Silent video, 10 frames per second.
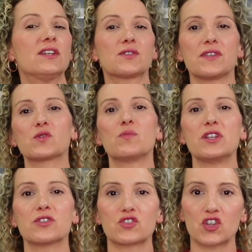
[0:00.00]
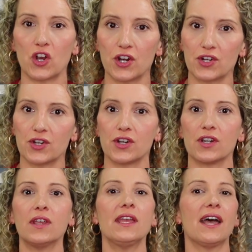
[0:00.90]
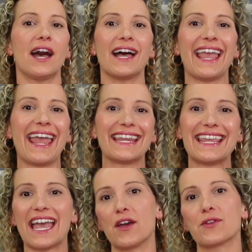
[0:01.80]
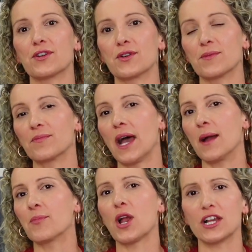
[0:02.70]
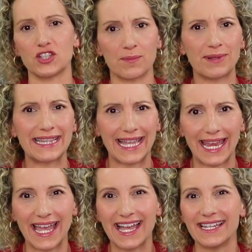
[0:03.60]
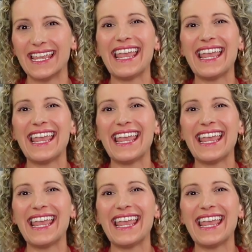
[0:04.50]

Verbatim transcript: So this would be your charter, uh, any other uh, project plan,